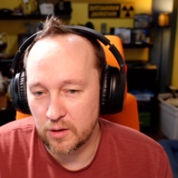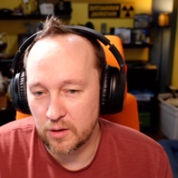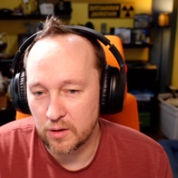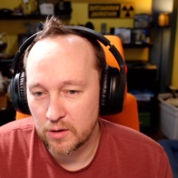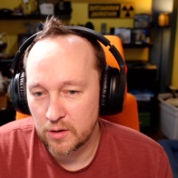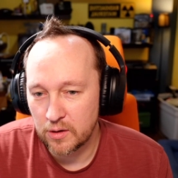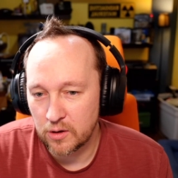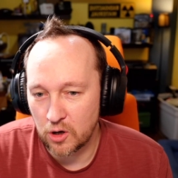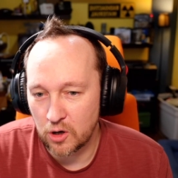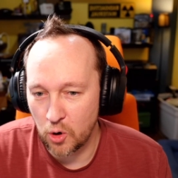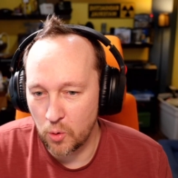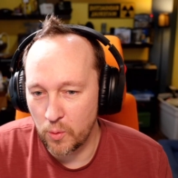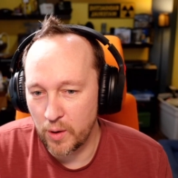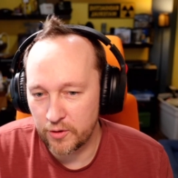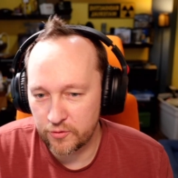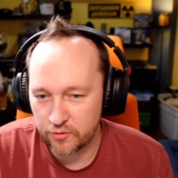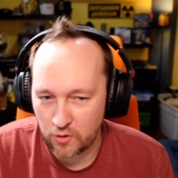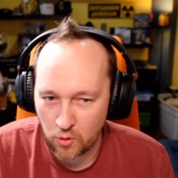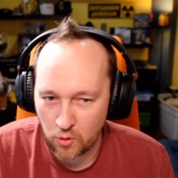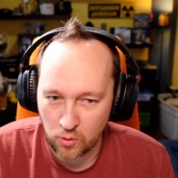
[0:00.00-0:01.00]
OS
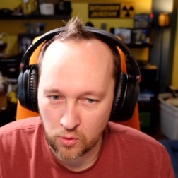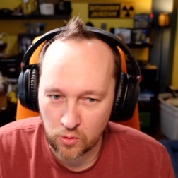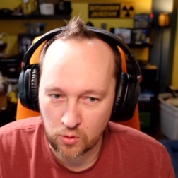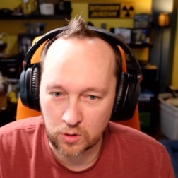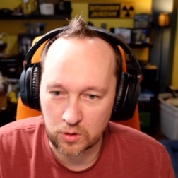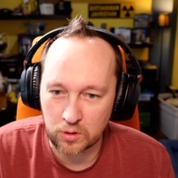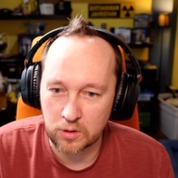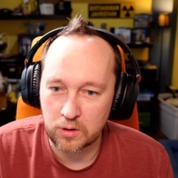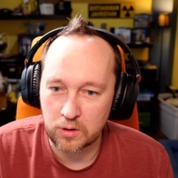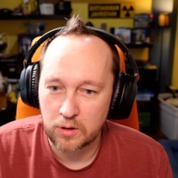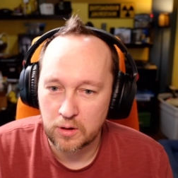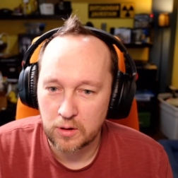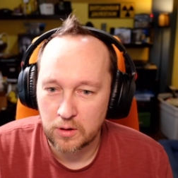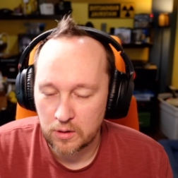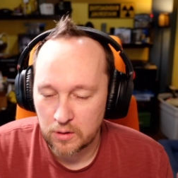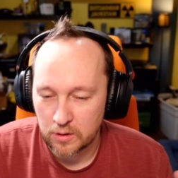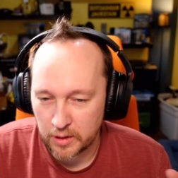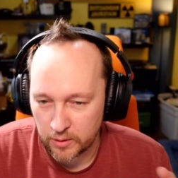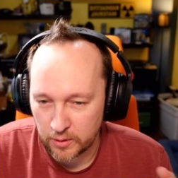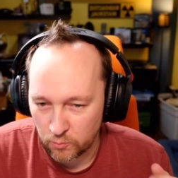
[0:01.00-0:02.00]
core
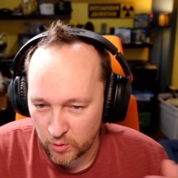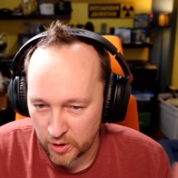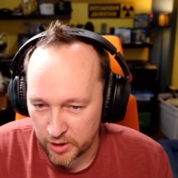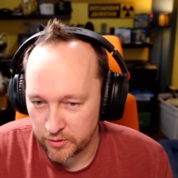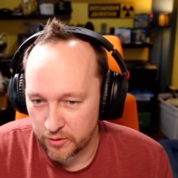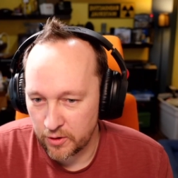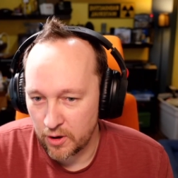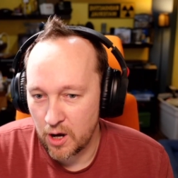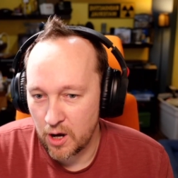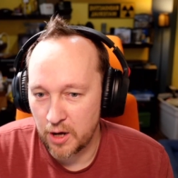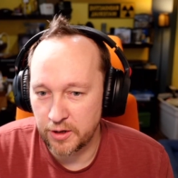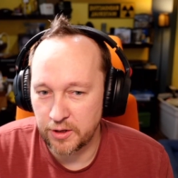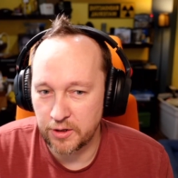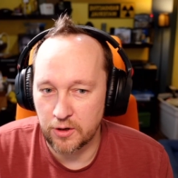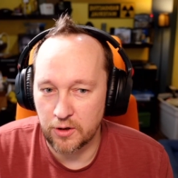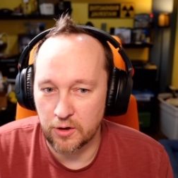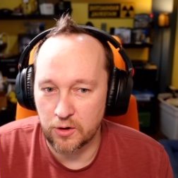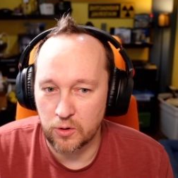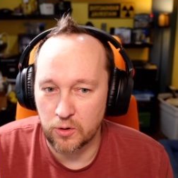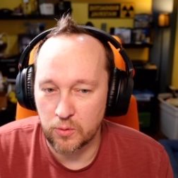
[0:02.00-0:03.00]
and running the
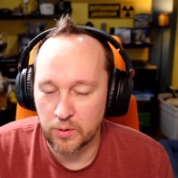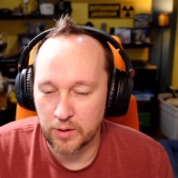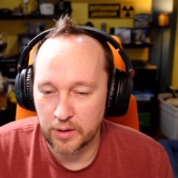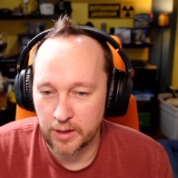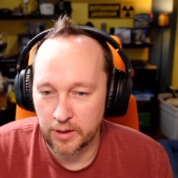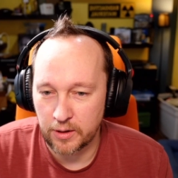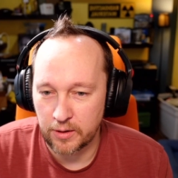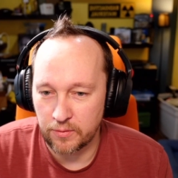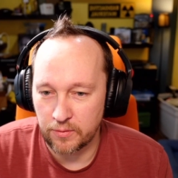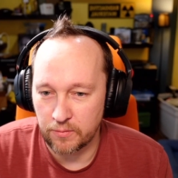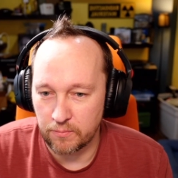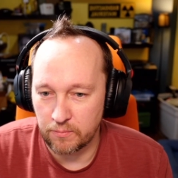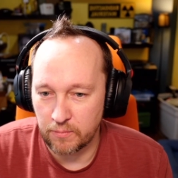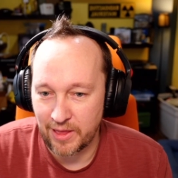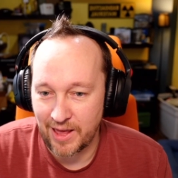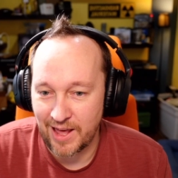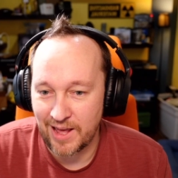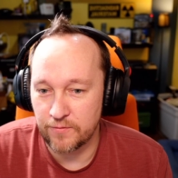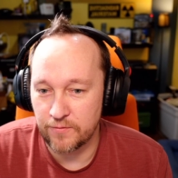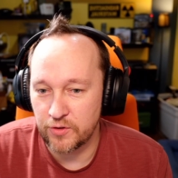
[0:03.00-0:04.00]
audio and the
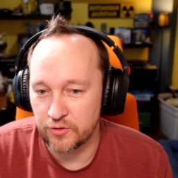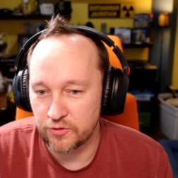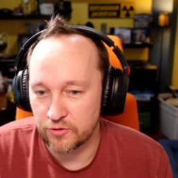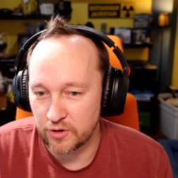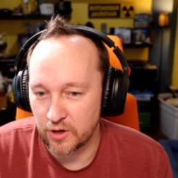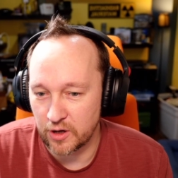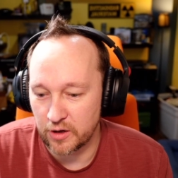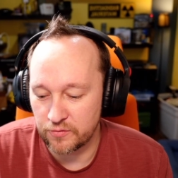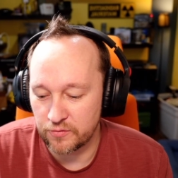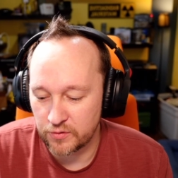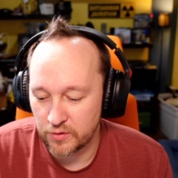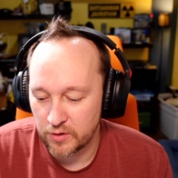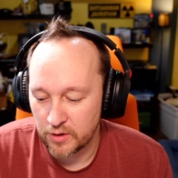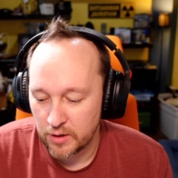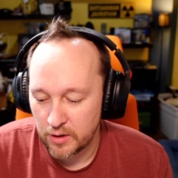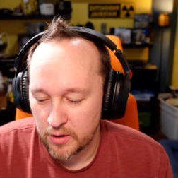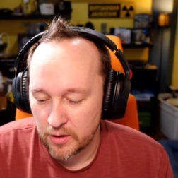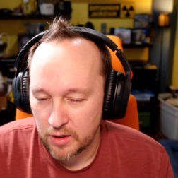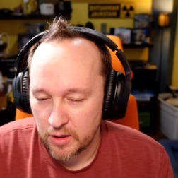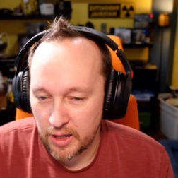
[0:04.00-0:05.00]
heavy stuff,
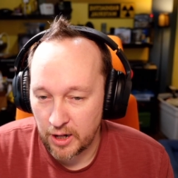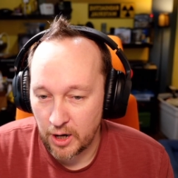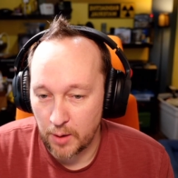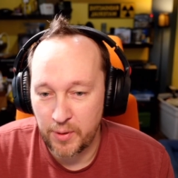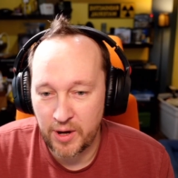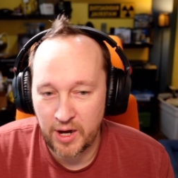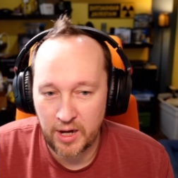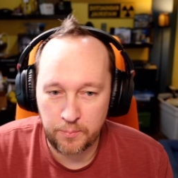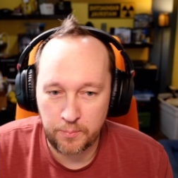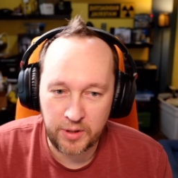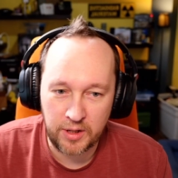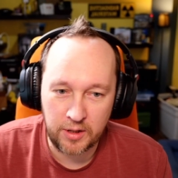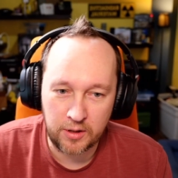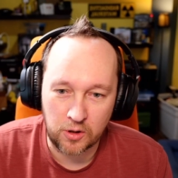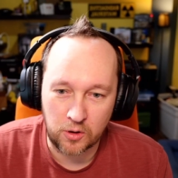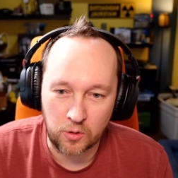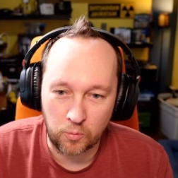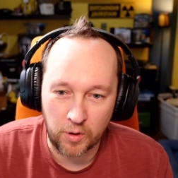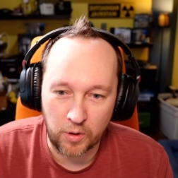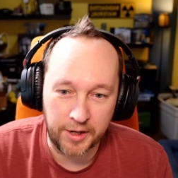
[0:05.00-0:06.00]
and a Pi Pico
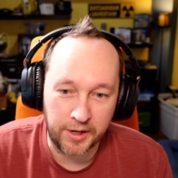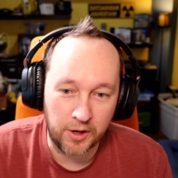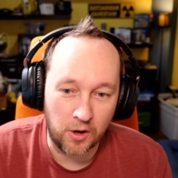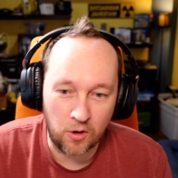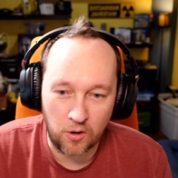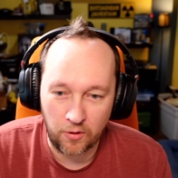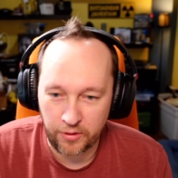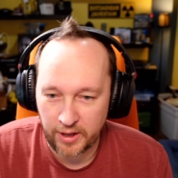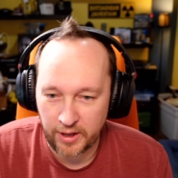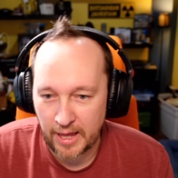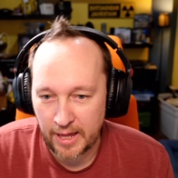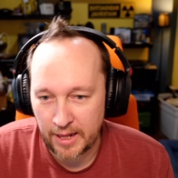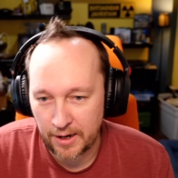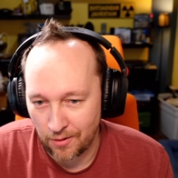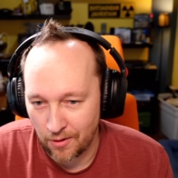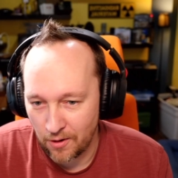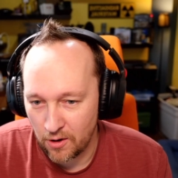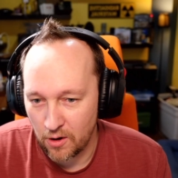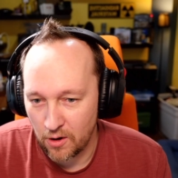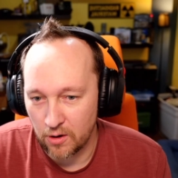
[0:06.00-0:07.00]
running all the
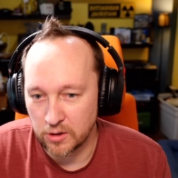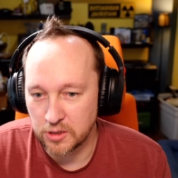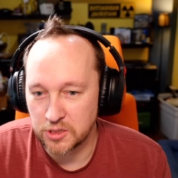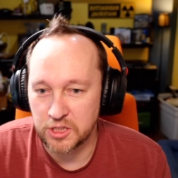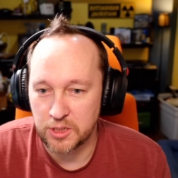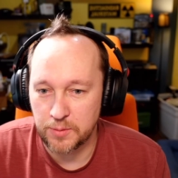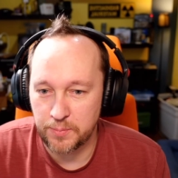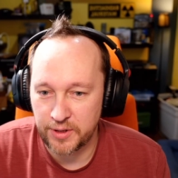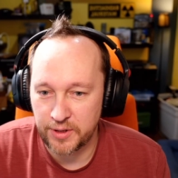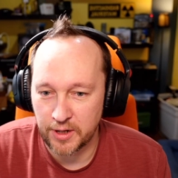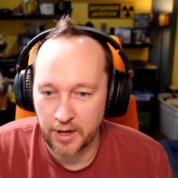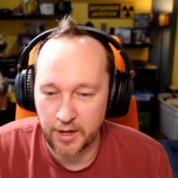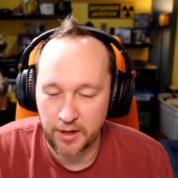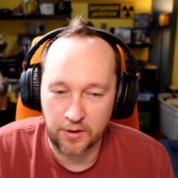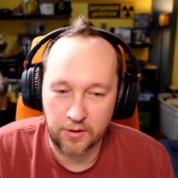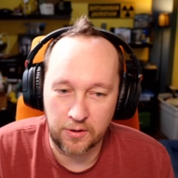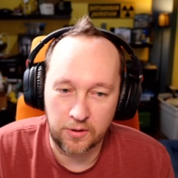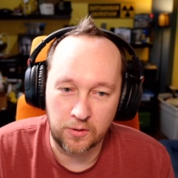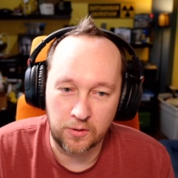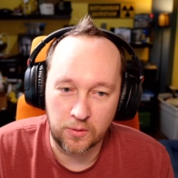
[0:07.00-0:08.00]
analog
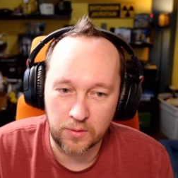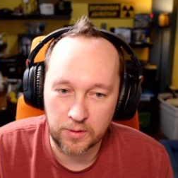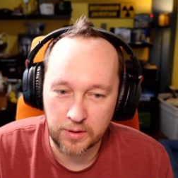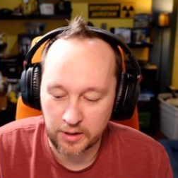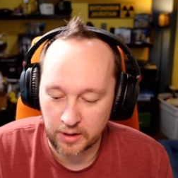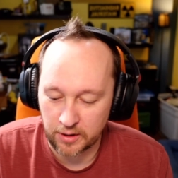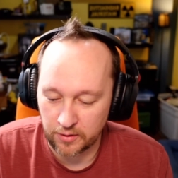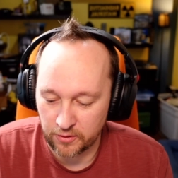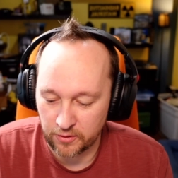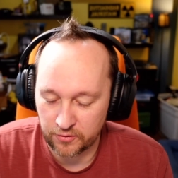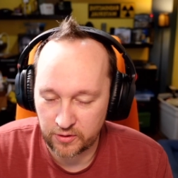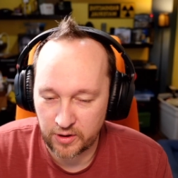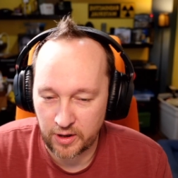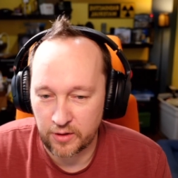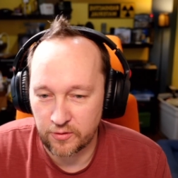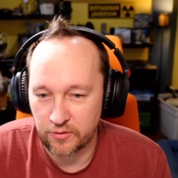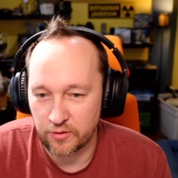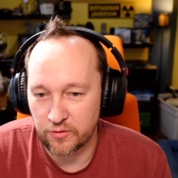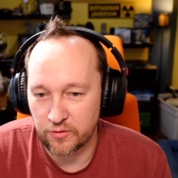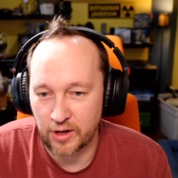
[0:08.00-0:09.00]
GPIO, and in this case,
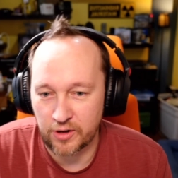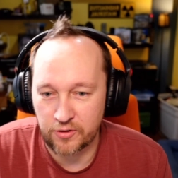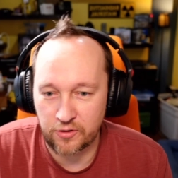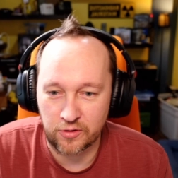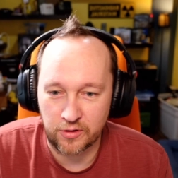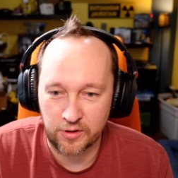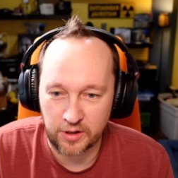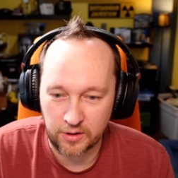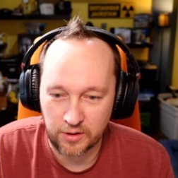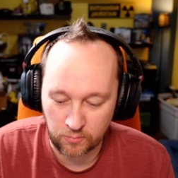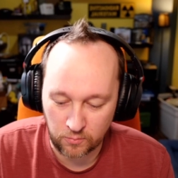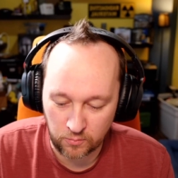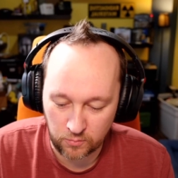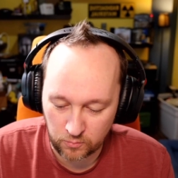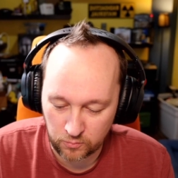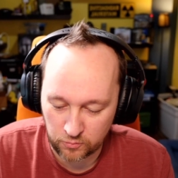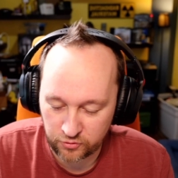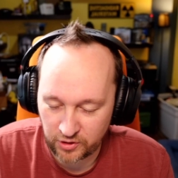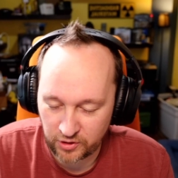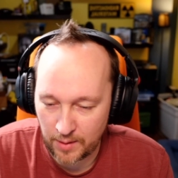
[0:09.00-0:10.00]
it's actually
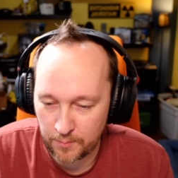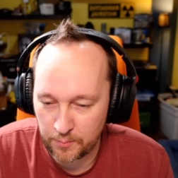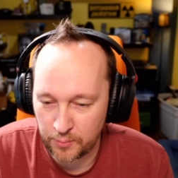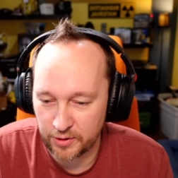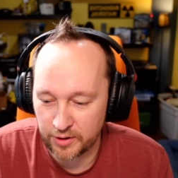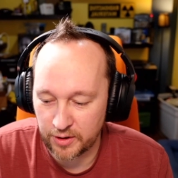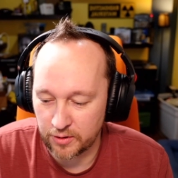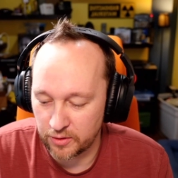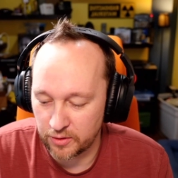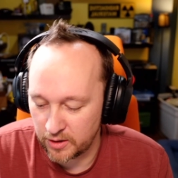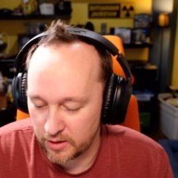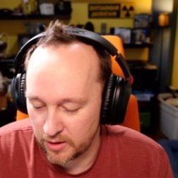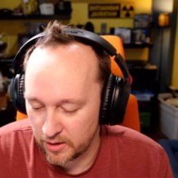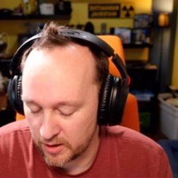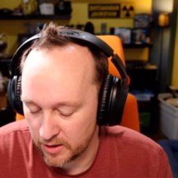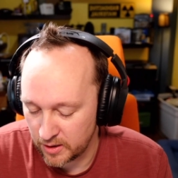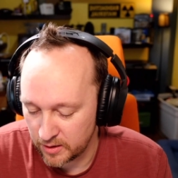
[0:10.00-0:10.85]
sampling the